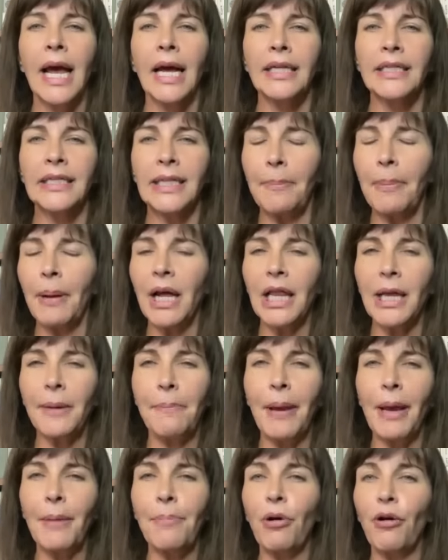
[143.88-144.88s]
Typically,
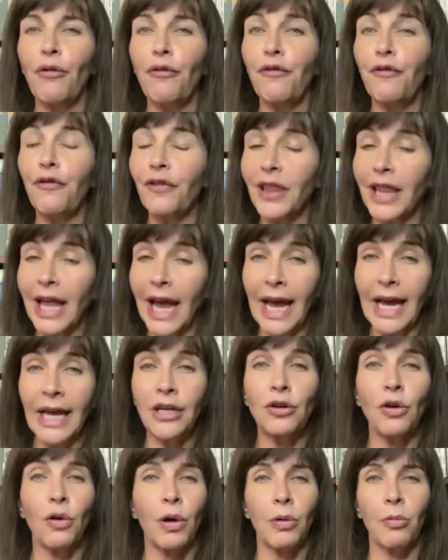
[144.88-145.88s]
people fled
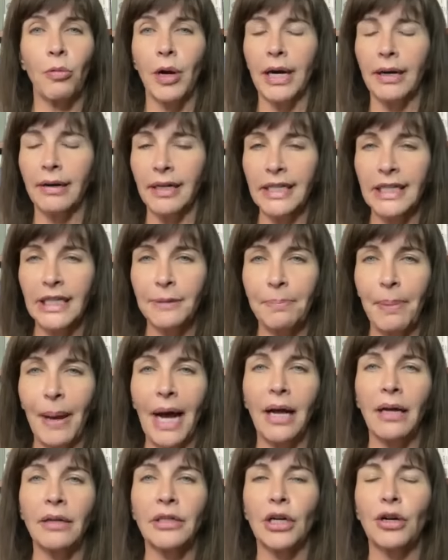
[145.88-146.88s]
or were
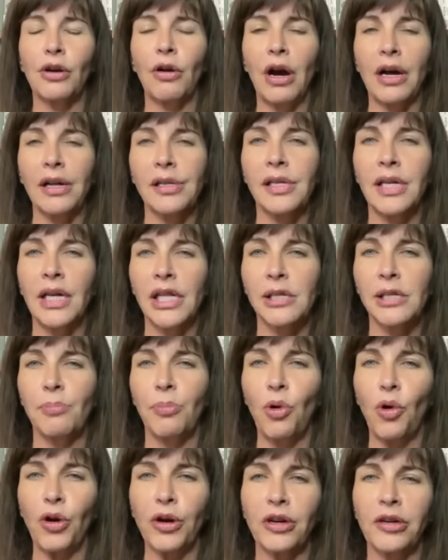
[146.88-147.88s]
expelled across these
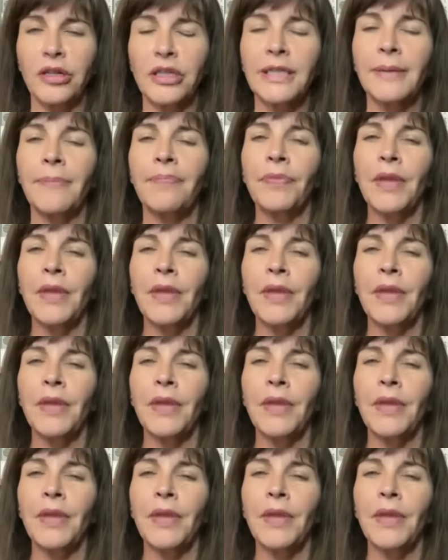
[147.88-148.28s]
borders,